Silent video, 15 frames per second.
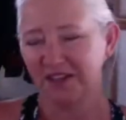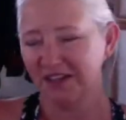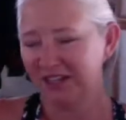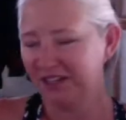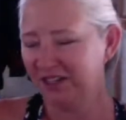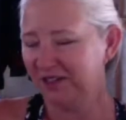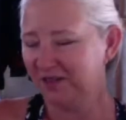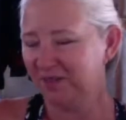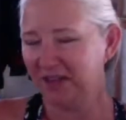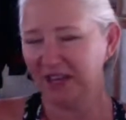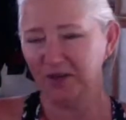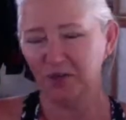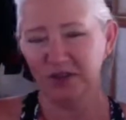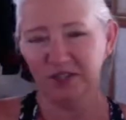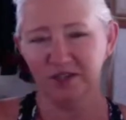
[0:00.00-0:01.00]

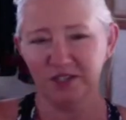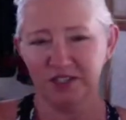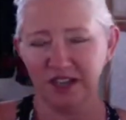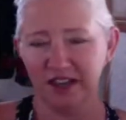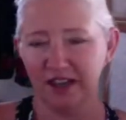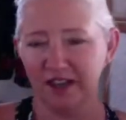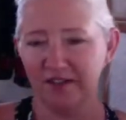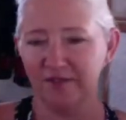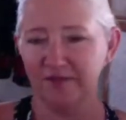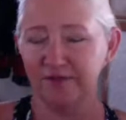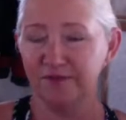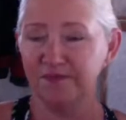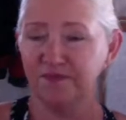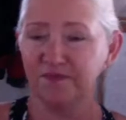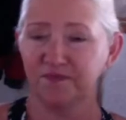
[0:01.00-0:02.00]
Man, we used to have,
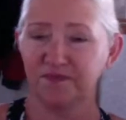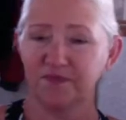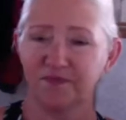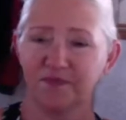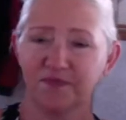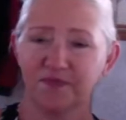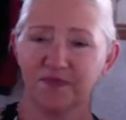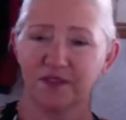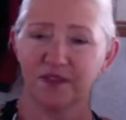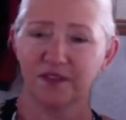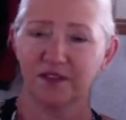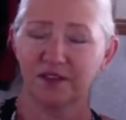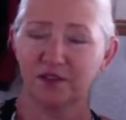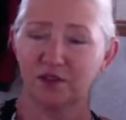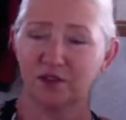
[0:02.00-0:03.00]

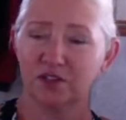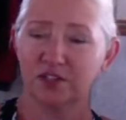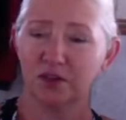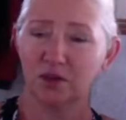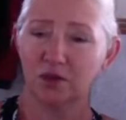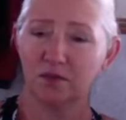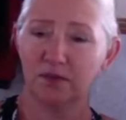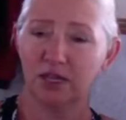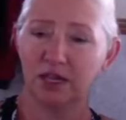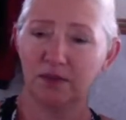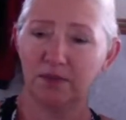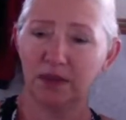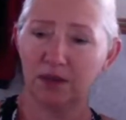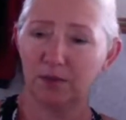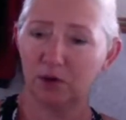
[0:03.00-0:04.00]
there's so many
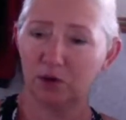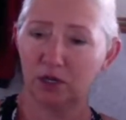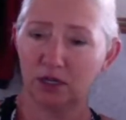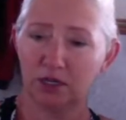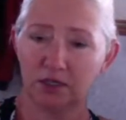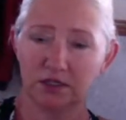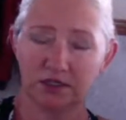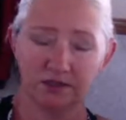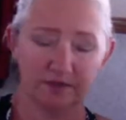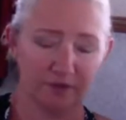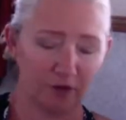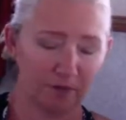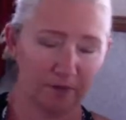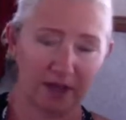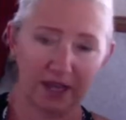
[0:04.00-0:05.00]
memories
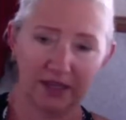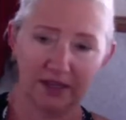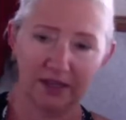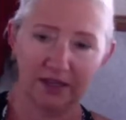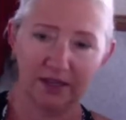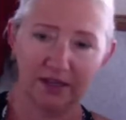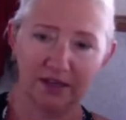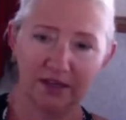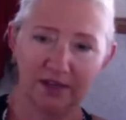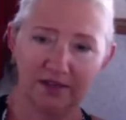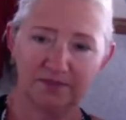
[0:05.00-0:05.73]
from back then.